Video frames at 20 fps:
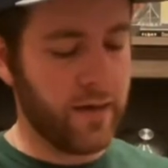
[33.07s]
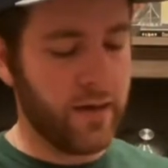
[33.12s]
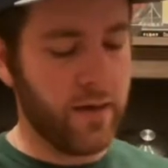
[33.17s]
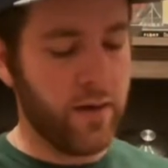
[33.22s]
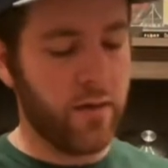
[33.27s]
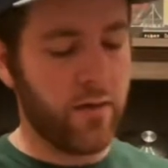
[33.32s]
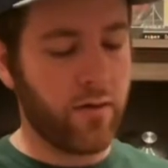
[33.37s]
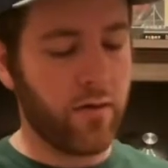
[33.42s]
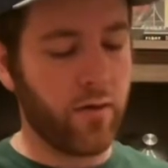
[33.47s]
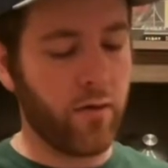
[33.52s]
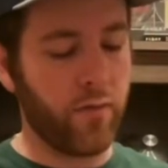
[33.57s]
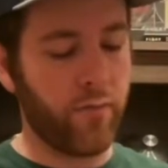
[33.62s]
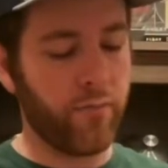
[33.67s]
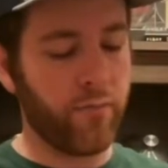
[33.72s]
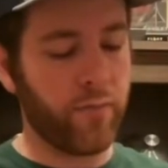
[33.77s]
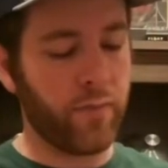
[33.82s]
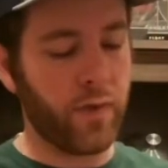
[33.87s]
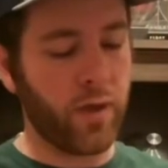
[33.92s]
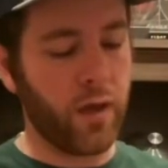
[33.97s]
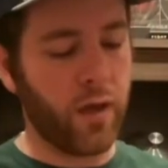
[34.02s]
so
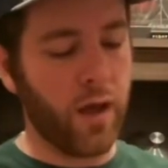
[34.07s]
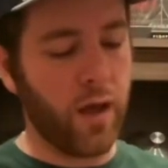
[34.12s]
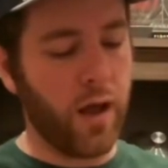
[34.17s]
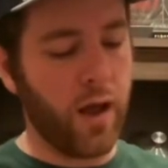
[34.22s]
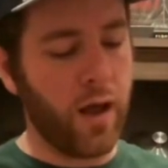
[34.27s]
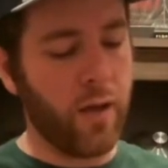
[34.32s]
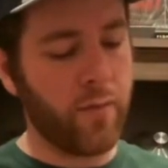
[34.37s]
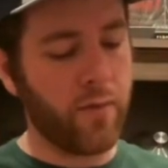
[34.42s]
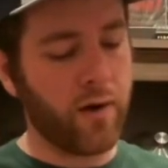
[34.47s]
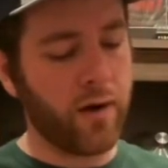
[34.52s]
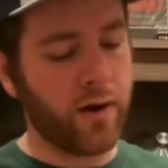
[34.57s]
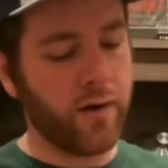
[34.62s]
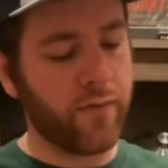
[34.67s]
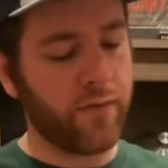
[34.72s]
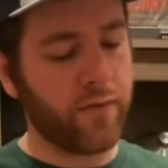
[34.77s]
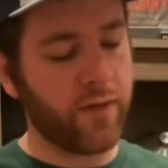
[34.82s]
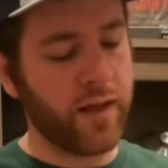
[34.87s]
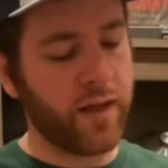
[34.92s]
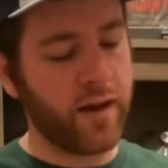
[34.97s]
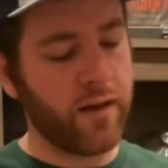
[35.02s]
I'm going to
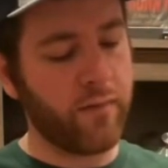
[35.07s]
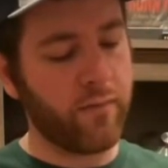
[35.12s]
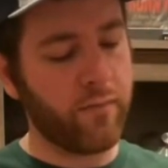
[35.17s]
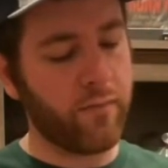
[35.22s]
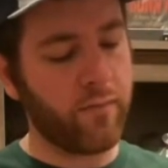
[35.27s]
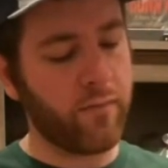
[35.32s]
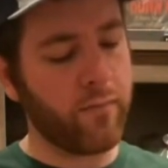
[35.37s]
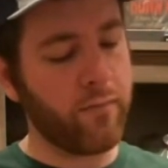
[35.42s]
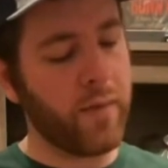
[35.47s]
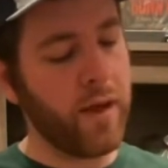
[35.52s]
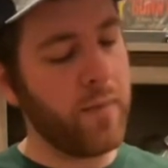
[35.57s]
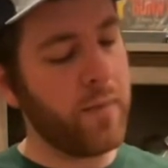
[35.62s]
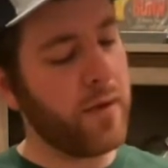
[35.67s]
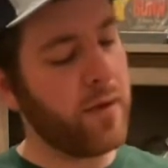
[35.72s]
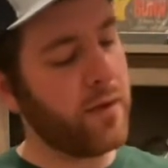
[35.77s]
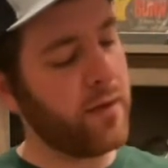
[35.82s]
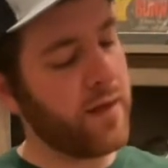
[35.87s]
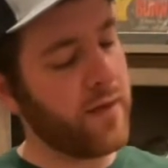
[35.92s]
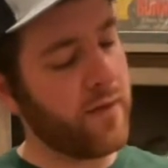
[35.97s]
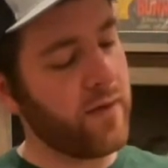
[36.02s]
inflate it, maybe
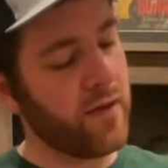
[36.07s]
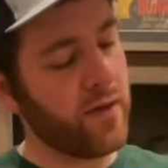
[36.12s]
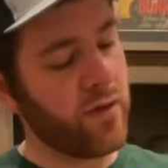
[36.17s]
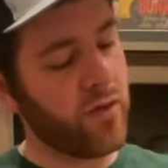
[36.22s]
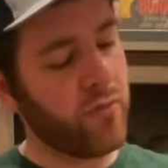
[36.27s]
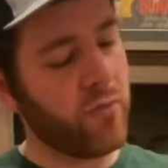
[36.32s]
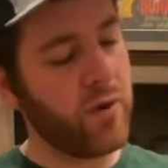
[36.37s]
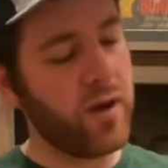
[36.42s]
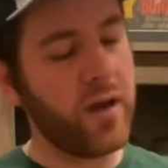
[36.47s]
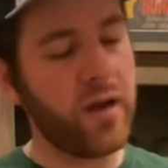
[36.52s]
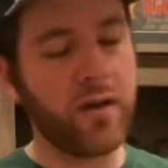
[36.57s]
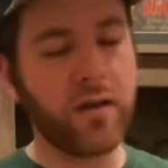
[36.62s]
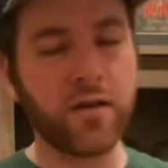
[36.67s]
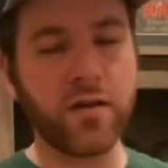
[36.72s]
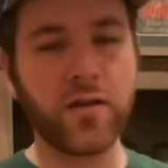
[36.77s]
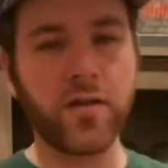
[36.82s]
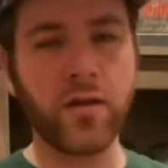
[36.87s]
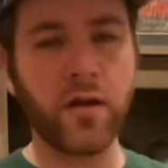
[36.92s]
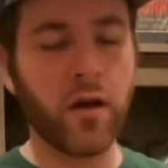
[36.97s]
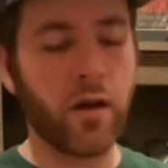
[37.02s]
leaving 2
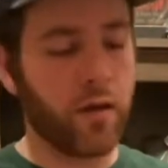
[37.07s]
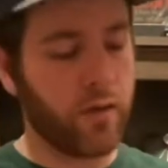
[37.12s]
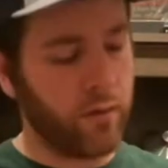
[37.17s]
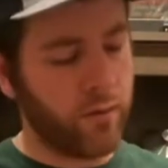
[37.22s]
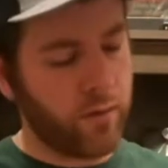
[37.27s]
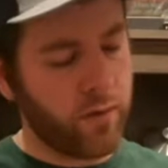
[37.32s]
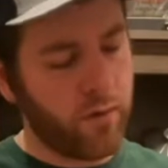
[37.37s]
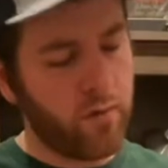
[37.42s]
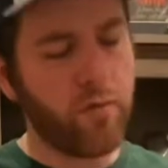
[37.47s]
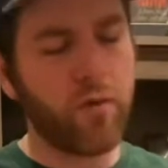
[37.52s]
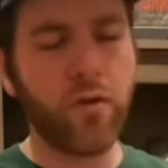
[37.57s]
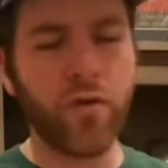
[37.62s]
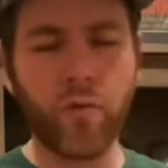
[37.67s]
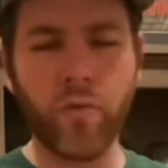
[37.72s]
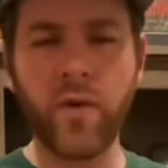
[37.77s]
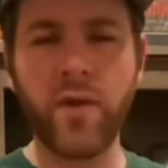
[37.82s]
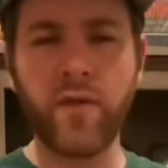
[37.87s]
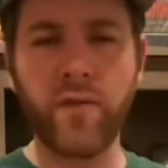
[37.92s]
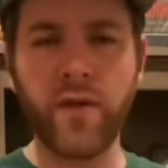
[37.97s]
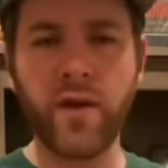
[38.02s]
to
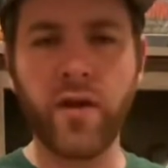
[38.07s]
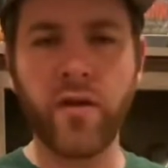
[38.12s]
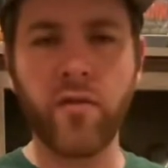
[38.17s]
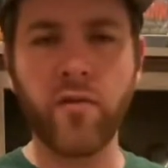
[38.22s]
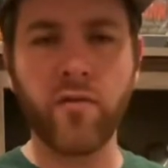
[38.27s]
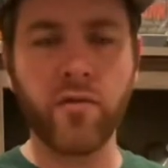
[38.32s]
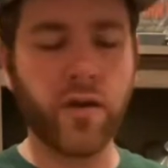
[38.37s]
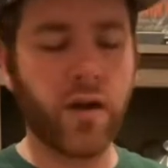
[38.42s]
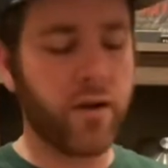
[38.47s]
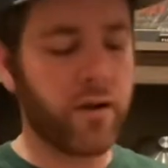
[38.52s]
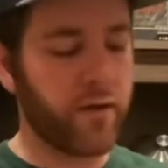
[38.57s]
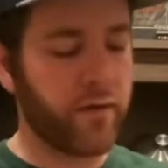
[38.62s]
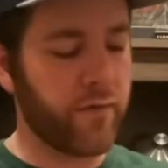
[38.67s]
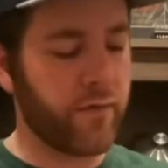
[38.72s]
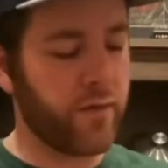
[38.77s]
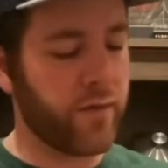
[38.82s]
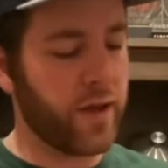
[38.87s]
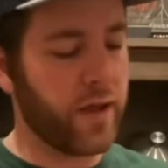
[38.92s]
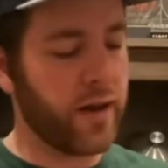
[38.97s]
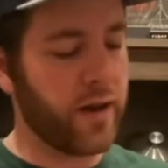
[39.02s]
3 fingers
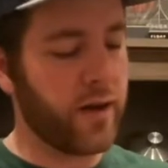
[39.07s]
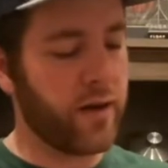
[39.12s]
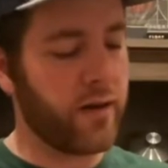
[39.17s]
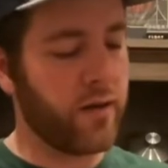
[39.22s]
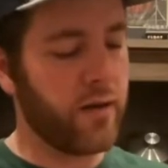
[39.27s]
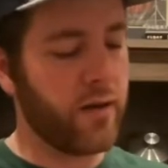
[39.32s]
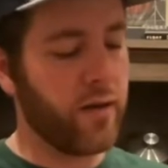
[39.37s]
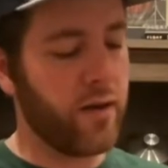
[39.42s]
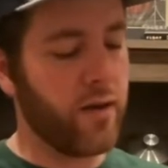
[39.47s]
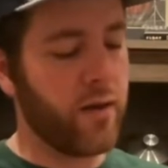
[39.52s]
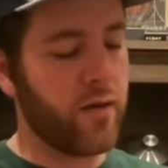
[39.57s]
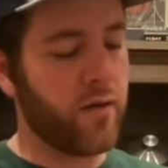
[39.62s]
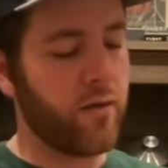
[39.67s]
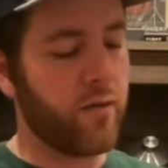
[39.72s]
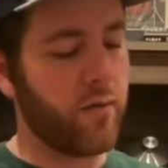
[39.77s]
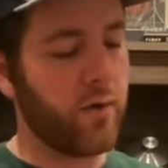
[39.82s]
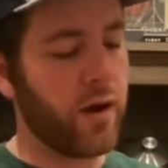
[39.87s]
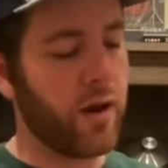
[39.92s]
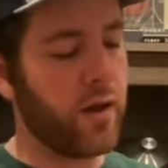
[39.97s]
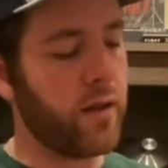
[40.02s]
uninflated. So
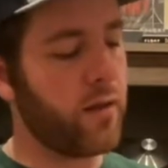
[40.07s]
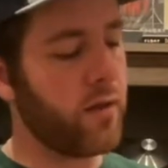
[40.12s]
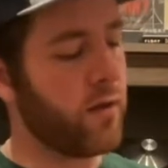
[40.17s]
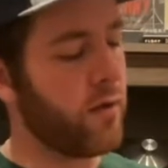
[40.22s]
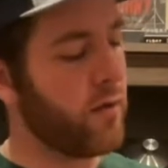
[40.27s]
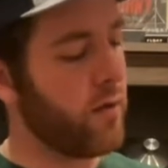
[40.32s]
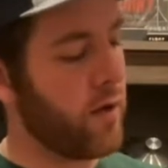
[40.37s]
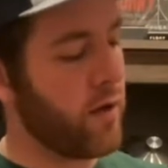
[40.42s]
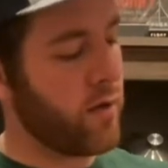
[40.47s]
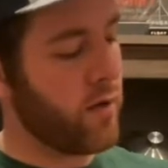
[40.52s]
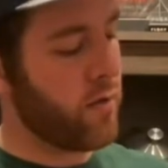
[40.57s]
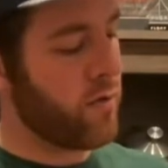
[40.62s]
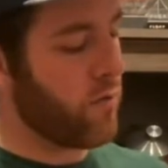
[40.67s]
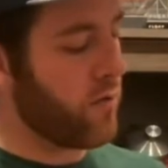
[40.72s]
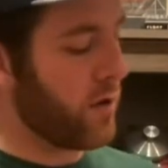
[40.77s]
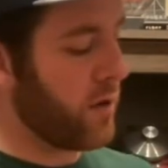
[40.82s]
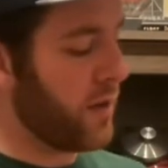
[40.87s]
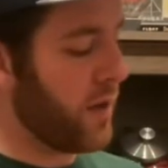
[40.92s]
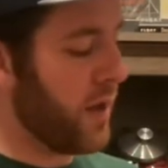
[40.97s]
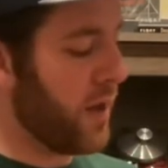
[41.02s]
what I do, I just sort
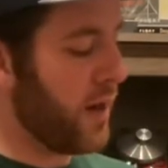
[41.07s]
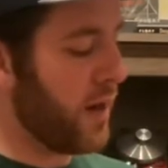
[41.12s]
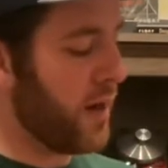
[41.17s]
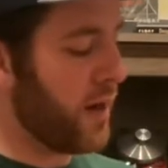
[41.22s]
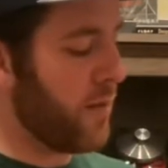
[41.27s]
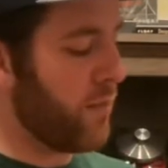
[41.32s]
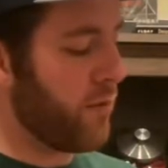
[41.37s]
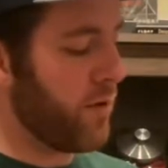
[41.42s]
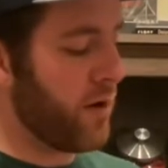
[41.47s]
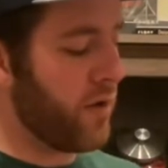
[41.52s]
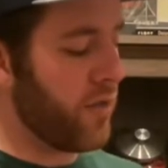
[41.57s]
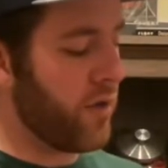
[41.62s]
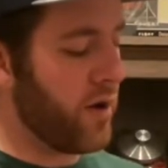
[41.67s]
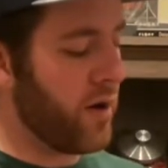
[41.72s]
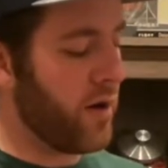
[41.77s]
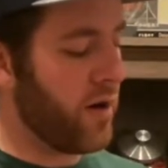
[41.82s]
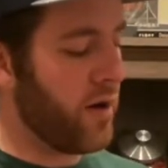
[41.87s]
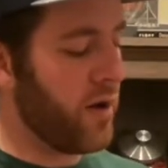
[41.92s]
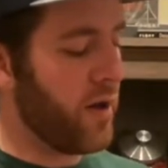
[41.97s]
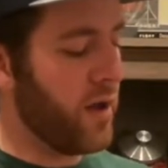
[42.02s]
of line it up right
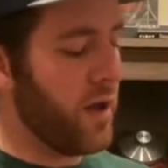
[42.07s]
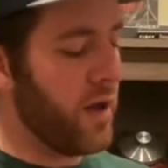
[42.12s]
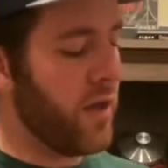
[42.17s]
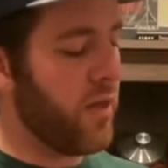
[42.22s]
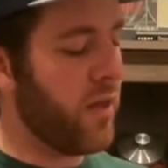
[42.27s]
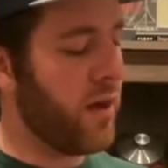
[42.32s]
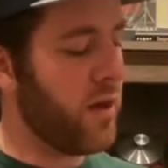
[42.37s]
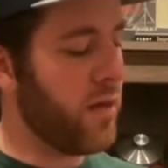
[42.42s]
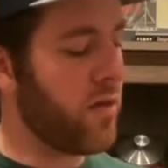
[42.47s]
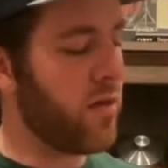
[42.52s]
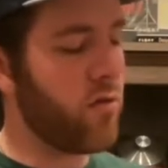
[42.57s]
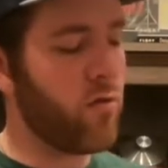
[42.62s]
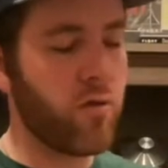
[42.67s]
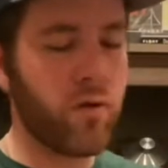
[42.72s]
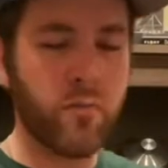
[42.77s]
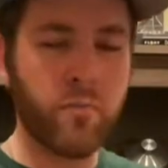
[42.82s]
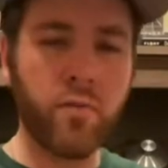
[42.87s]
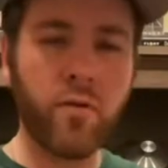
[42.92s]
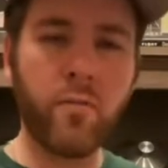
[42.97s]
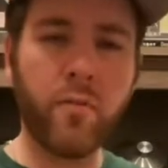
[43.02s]
there. And then I just sort
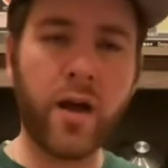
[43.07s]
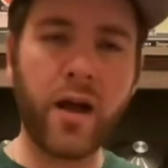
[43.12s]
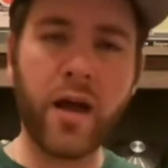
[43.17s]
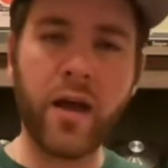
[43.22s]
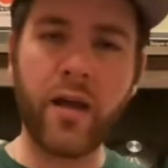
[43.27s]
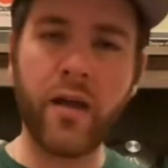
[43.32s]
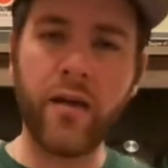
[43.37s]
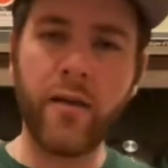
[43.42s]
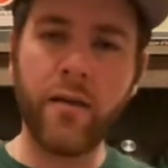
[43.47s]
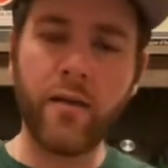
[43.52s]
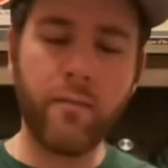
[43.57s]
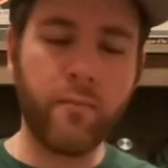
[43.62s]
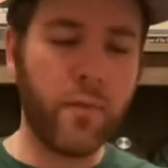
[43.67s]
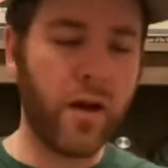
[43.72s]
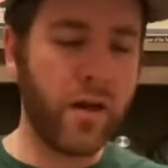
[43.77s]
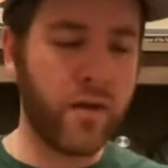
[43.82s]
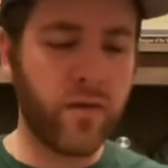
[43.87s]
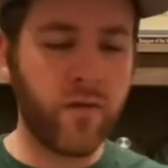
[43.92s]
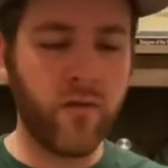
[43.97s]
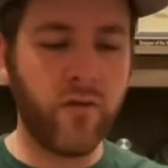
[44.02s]
of put my
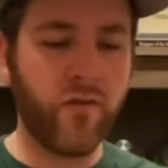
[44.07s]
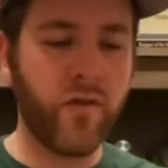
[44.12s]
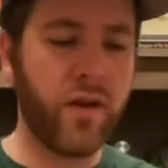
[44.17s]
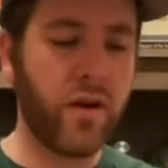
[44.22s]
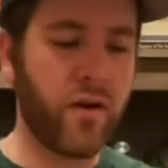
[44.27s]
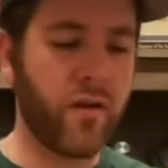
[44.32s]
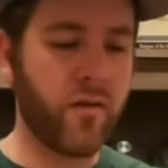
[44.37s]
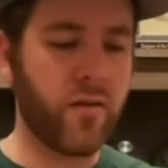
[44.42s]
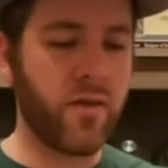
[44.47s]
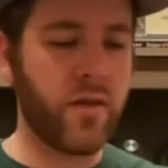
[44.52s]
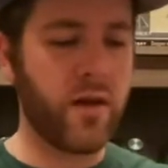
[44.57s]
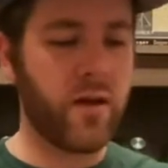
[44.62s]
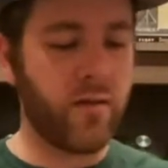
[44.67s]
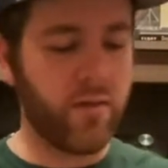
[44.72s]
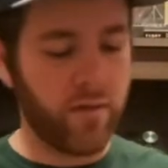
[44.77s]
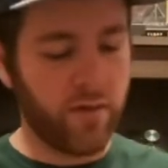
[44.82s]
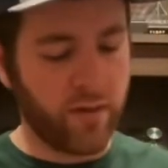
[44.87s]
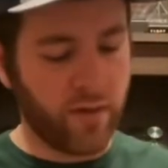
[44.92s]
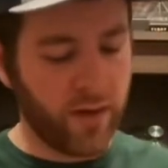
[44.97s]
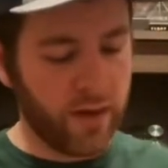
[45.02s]
2 fingers there,
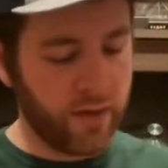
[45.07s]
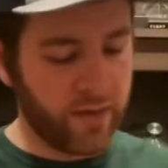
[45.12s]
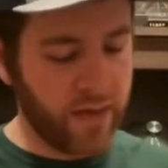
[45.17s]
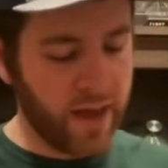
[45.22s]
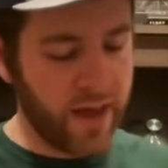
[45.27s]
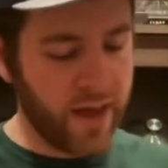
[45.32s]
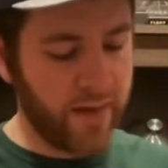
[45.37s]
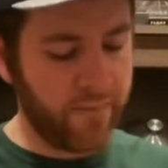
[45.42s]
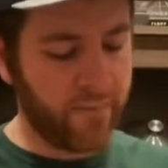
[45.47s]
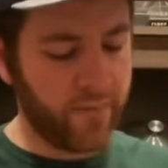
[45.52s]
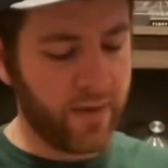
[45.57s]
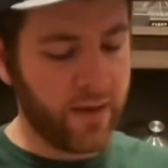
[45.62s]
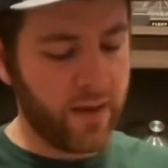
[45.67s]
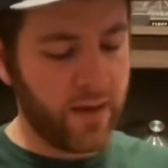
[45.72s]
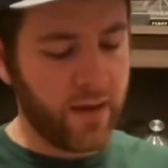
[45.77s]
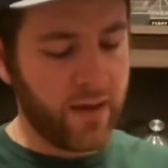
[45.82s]
just like that.